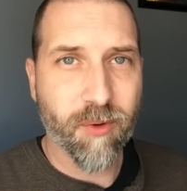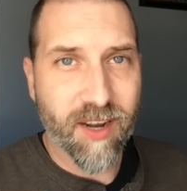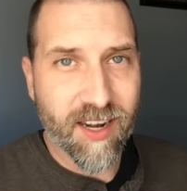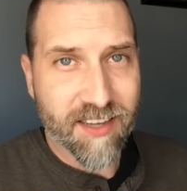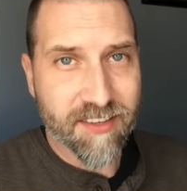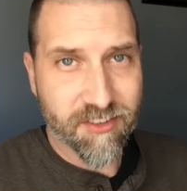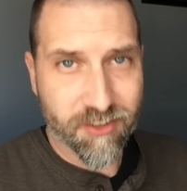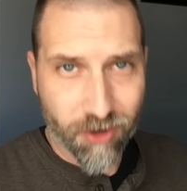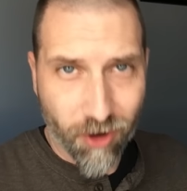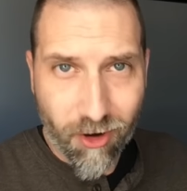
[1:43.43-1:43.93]
When
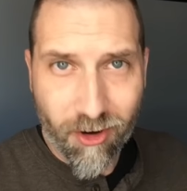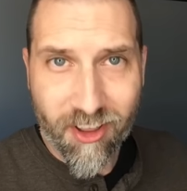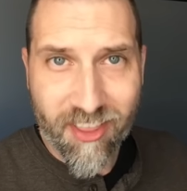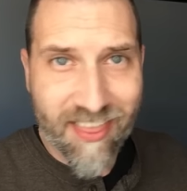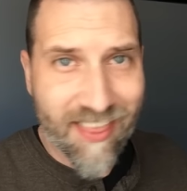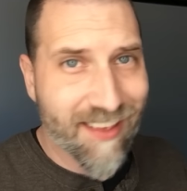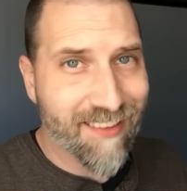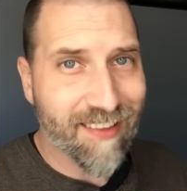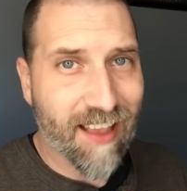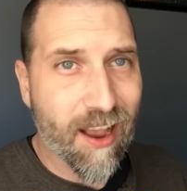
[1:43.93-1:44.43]
I
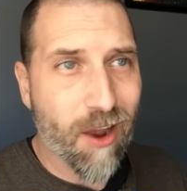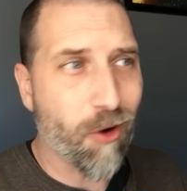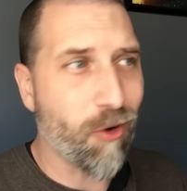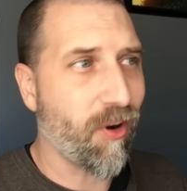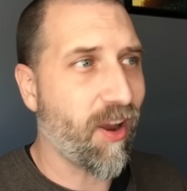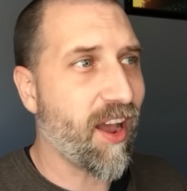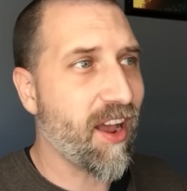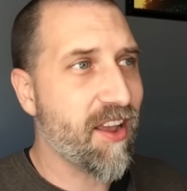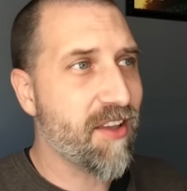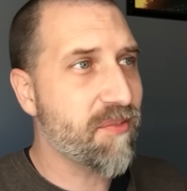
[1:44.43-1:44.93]
started this
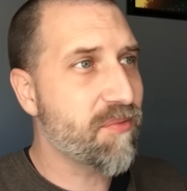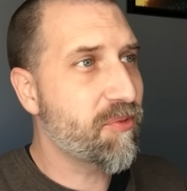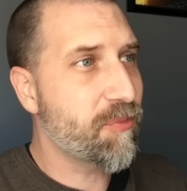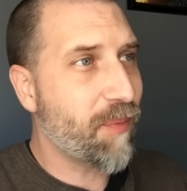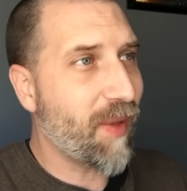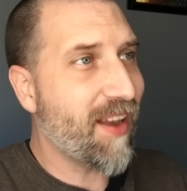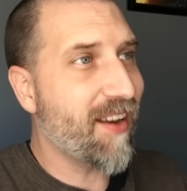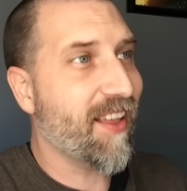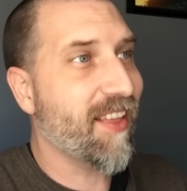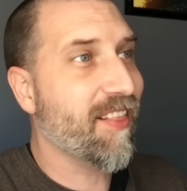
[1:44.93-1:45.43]
out, I
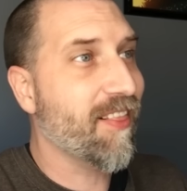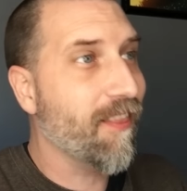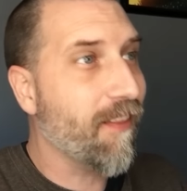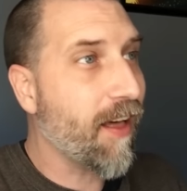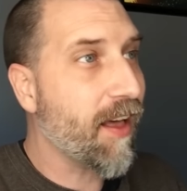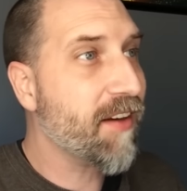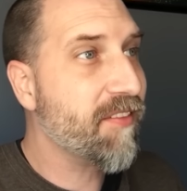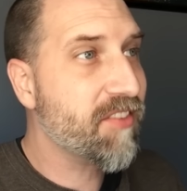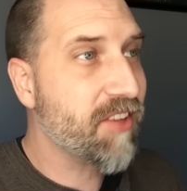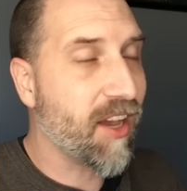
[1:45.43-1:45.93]
spent a
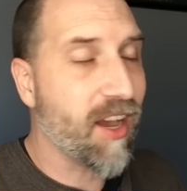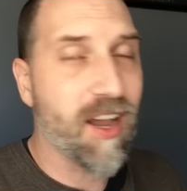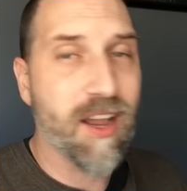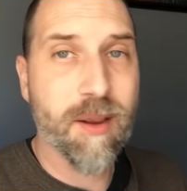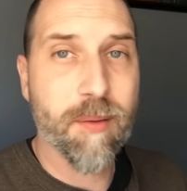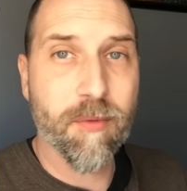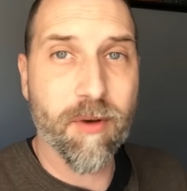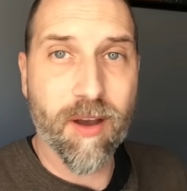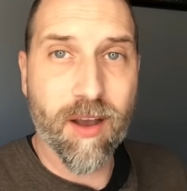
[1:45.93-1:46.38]
lot of time